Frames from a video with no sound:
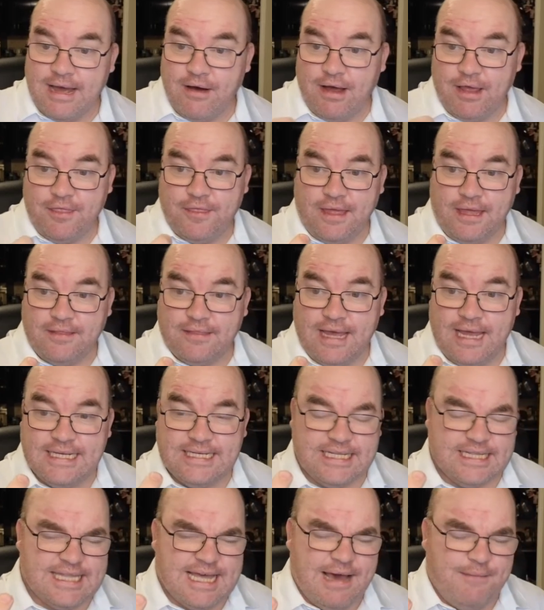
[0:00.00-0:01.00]
I think they
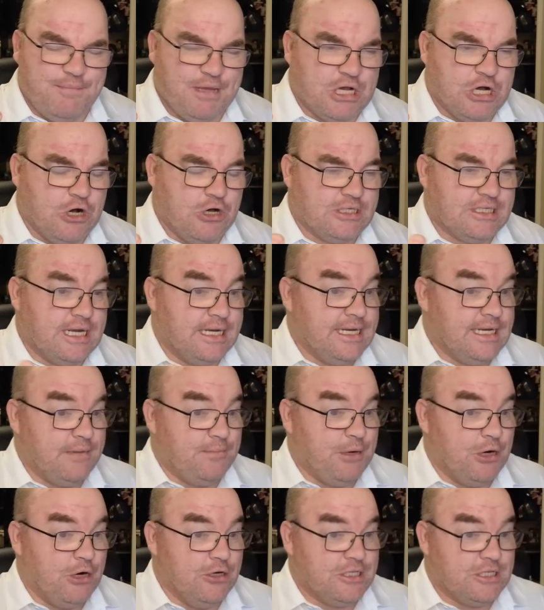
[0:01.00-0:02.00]
did that because I did a
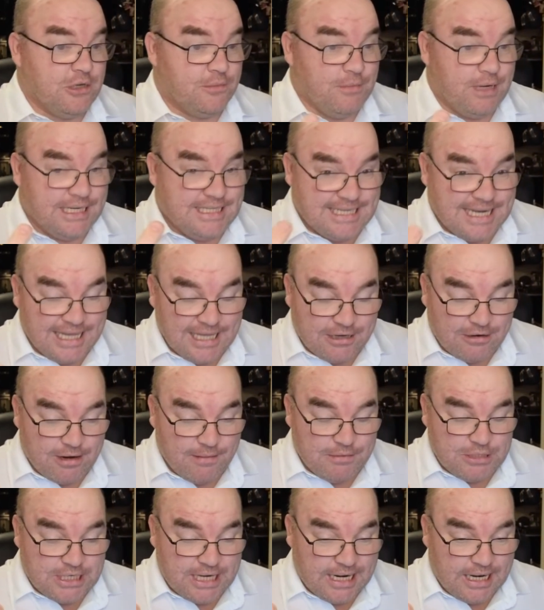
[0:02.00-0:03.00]
post on my
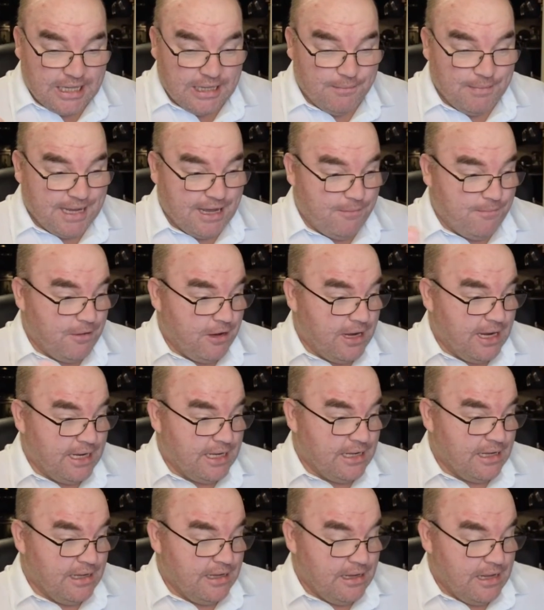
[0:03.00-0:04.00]
Telegram channel about
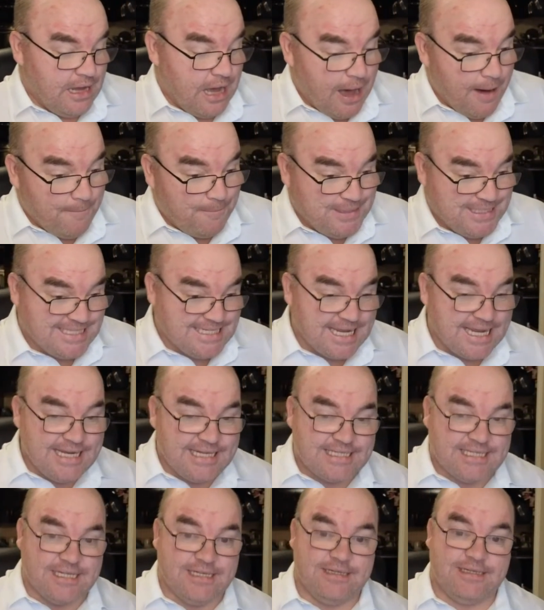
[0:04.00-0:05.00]
my
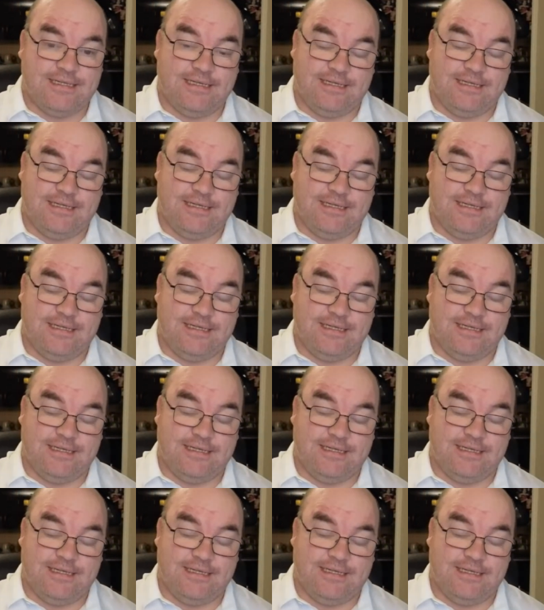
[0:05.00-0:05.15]
updated